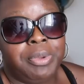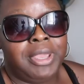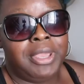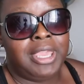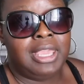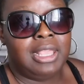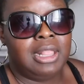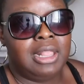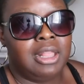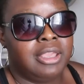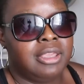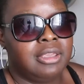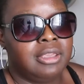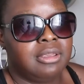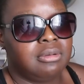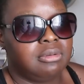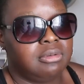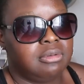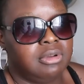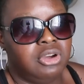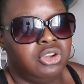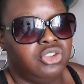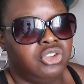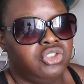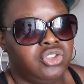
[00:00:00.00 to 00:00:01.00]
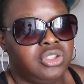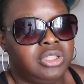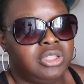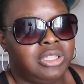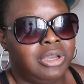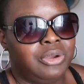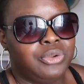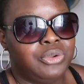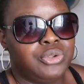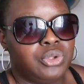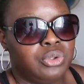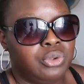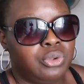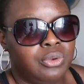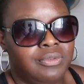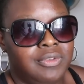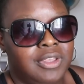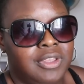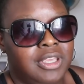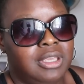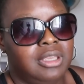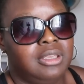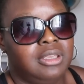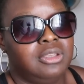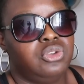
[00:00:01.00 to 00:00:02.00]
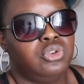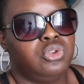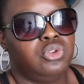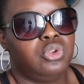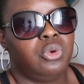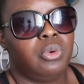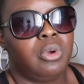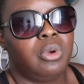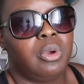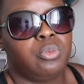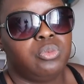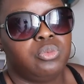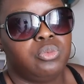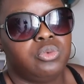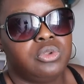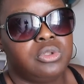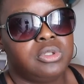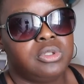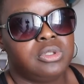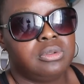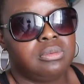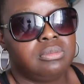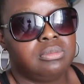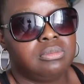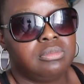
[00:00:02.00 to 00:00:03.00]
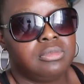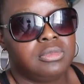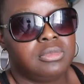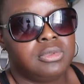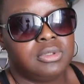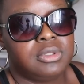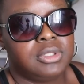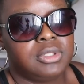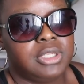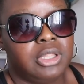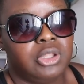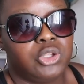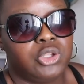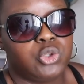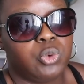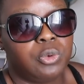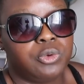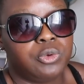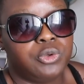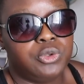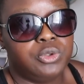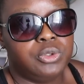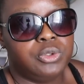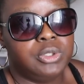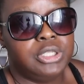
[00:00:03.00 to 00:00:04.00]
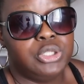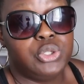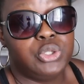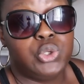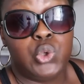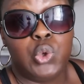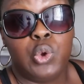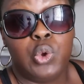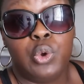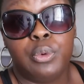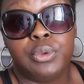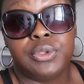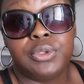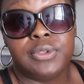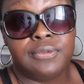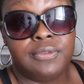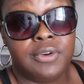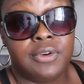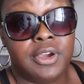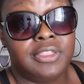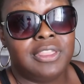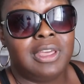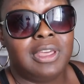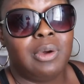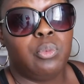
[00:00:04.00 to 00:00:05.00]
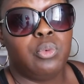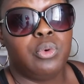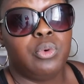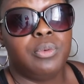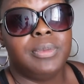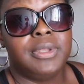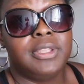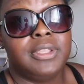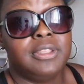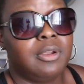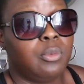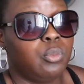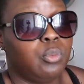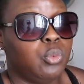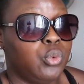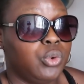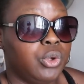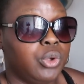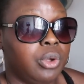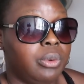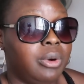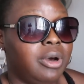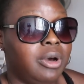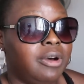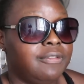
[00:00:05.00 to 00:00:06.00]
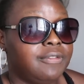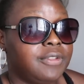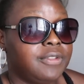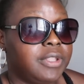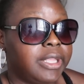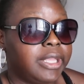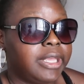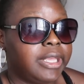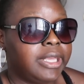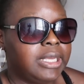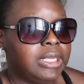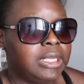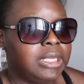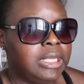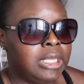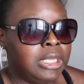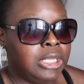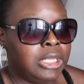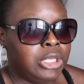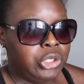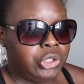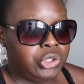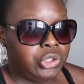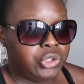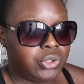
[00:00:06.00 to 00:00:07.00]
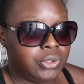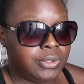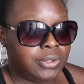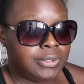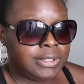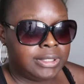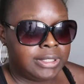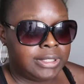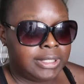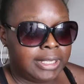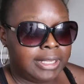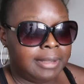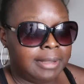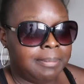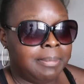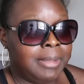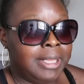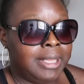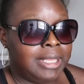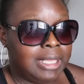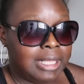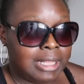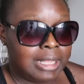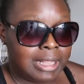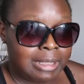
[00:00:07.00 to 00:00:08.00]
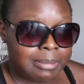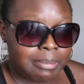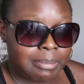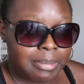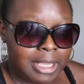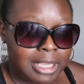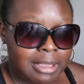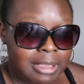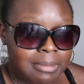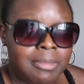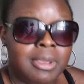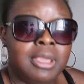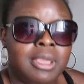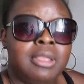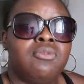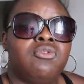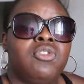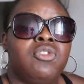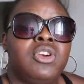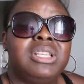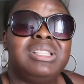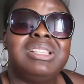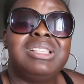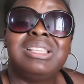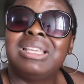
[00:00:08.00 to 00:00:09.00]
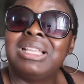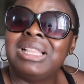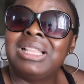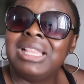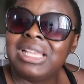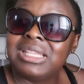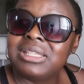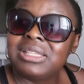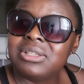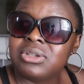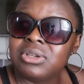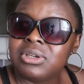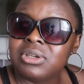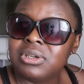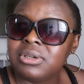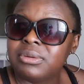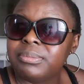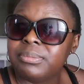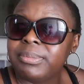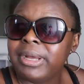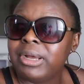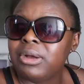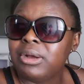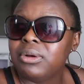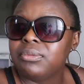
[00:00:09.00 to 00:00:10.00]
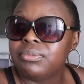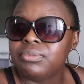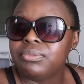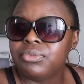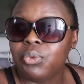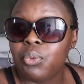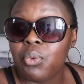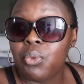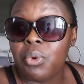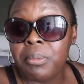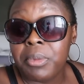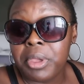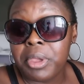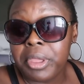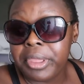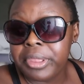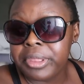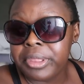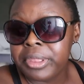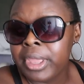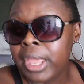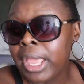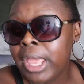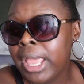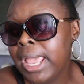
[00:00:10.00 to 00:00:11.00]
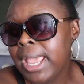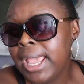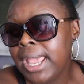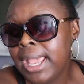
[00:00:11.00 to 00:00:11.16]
to pay like a hundred thousand of it you know and tell us what you need to know to find that woman and we'll go after her so today i'm making that payment writing a letter about the woman